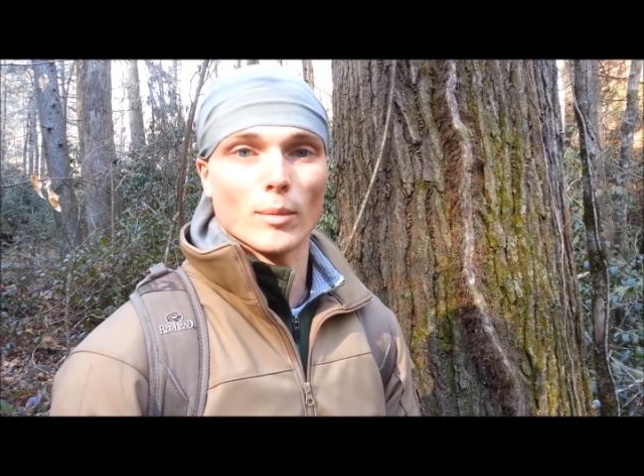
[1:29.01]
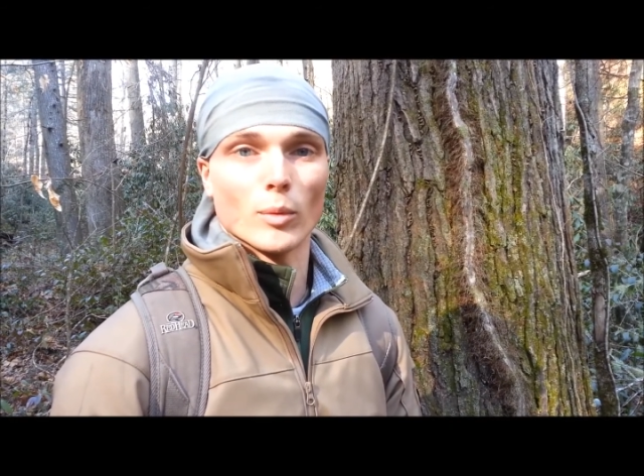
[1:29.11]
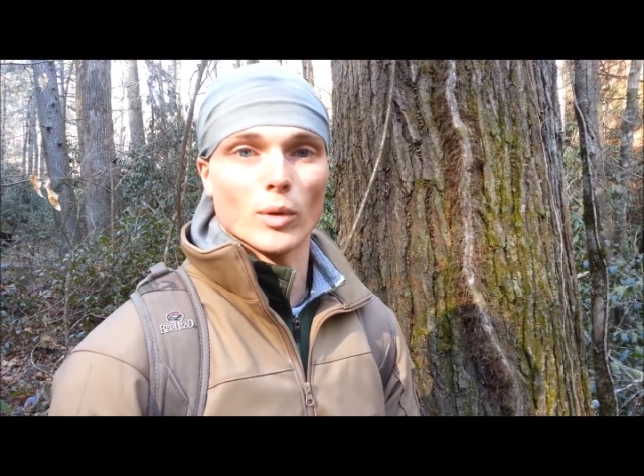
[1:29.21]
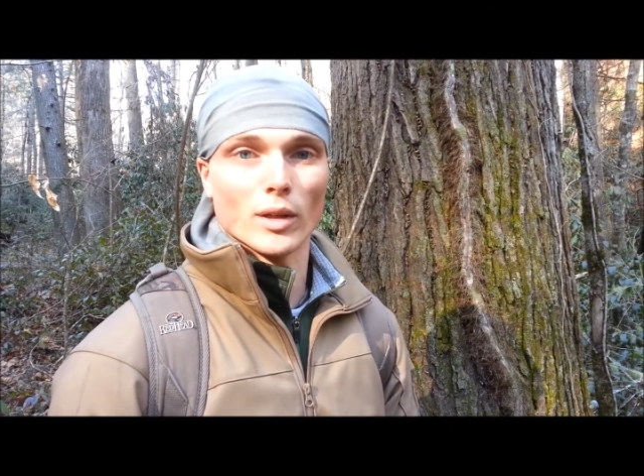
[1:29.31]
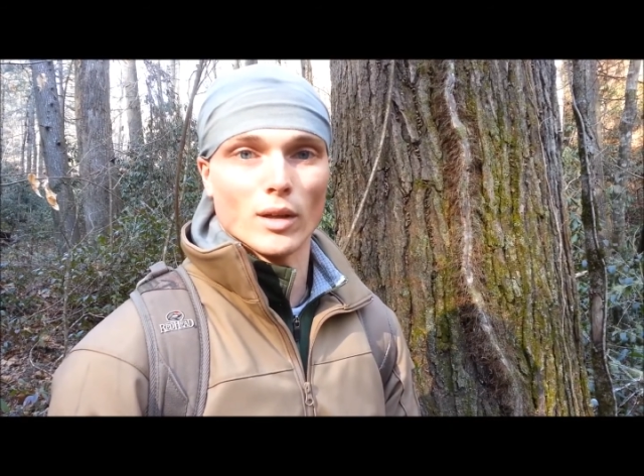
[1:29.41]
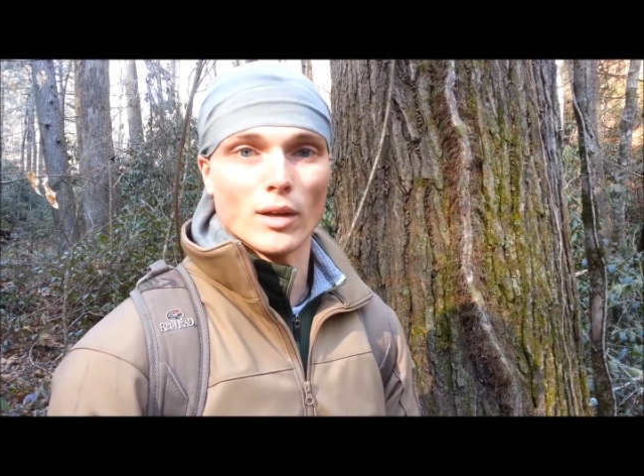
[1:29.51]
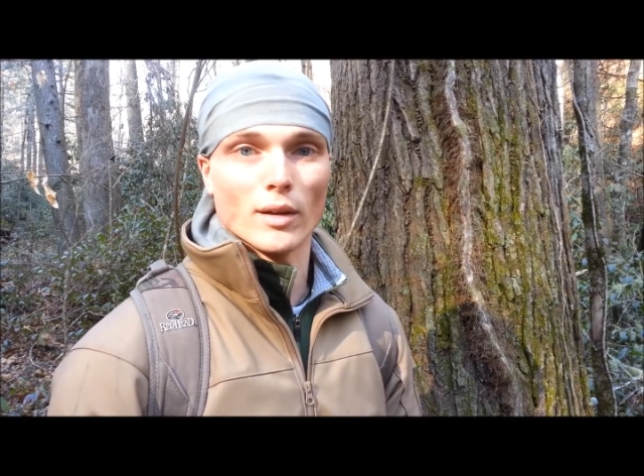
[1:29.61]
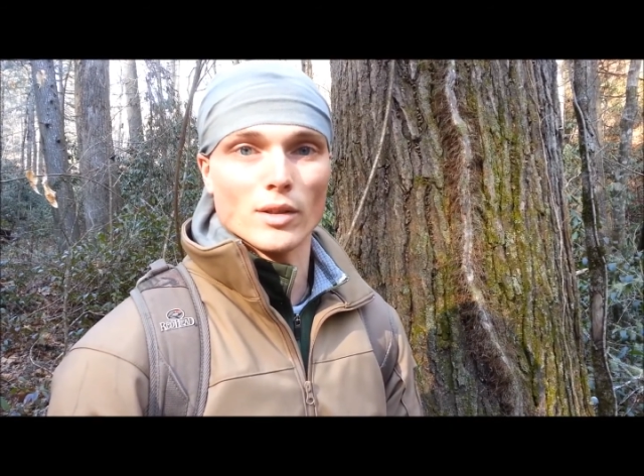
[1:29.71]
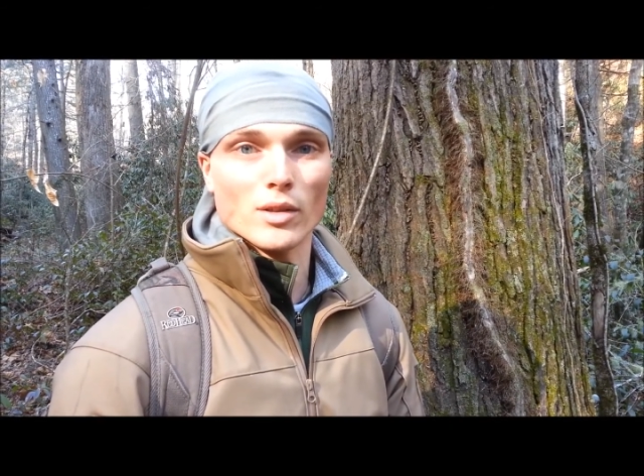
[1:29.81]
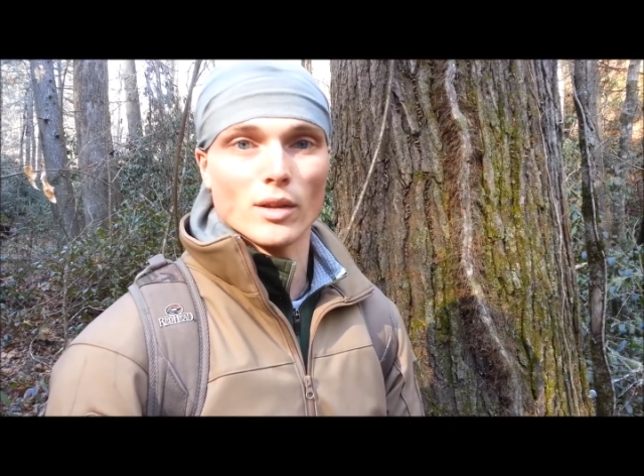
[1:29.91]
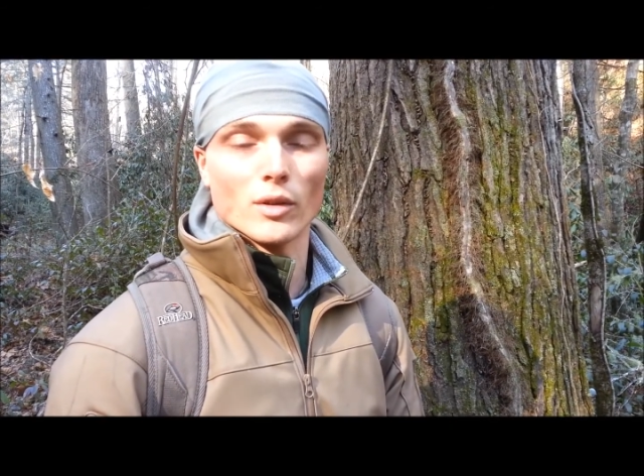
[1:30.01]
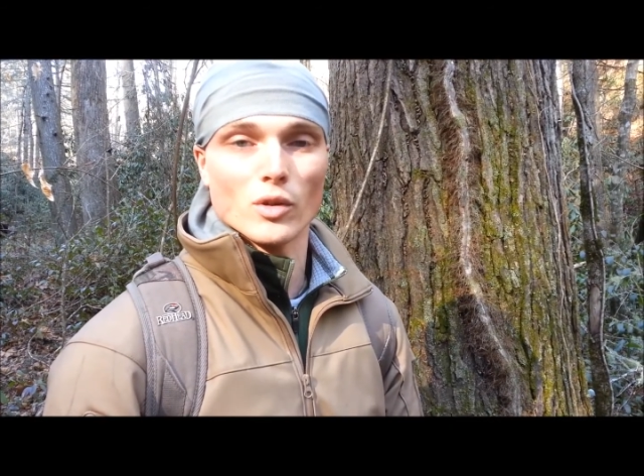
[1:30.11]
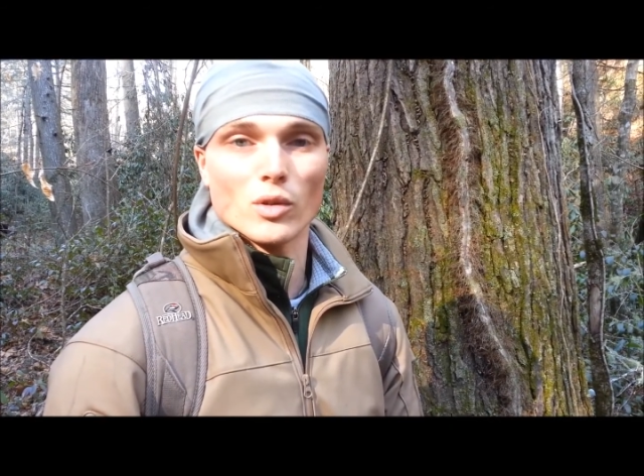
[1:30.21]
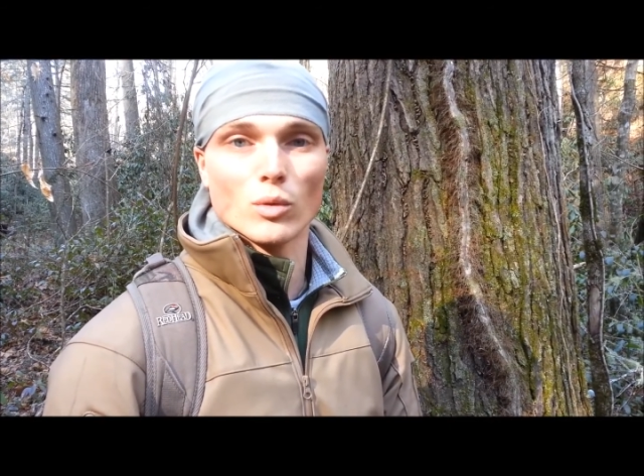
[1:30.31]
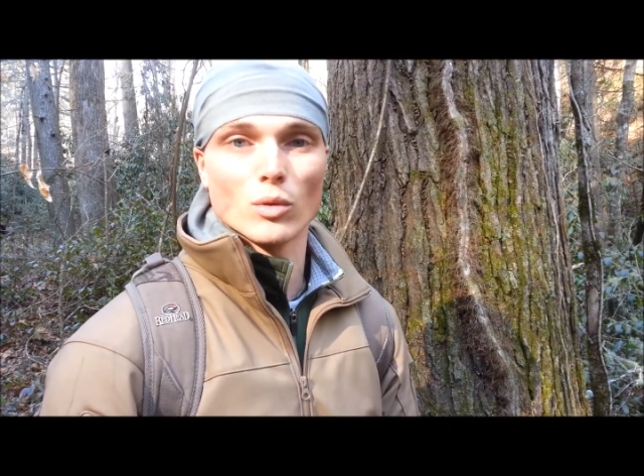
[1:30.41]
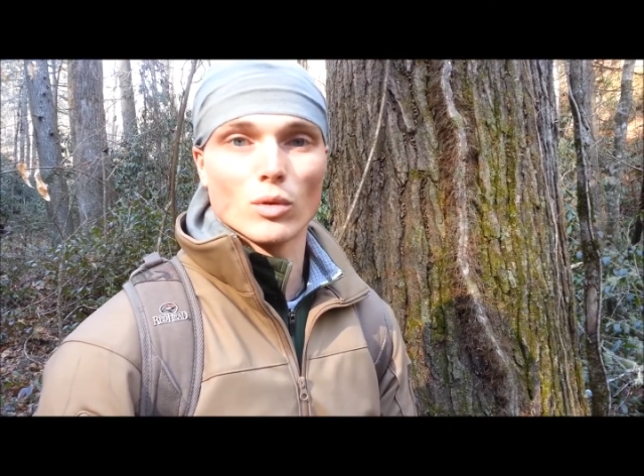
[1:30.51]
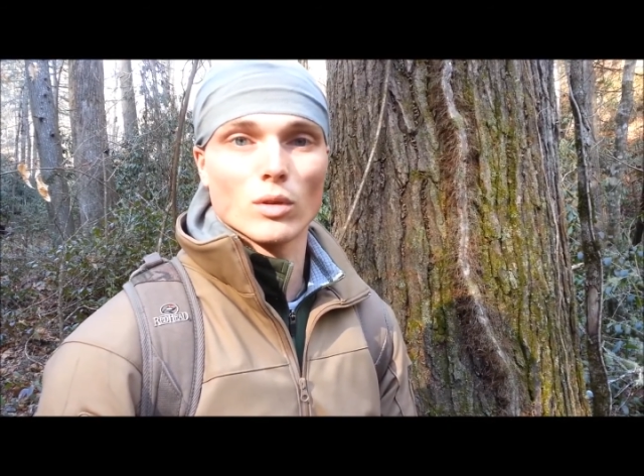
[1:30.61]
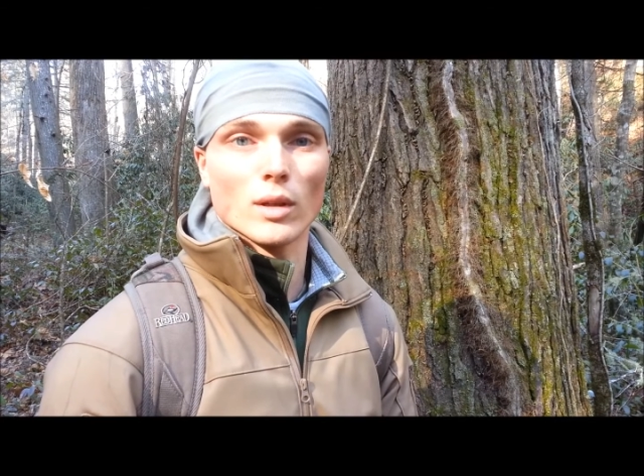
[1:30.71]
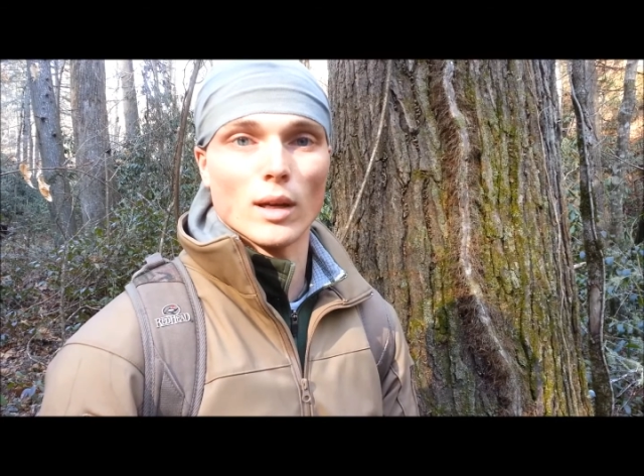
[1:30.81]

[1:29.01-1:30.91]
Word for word: I've been working hard at starting a school.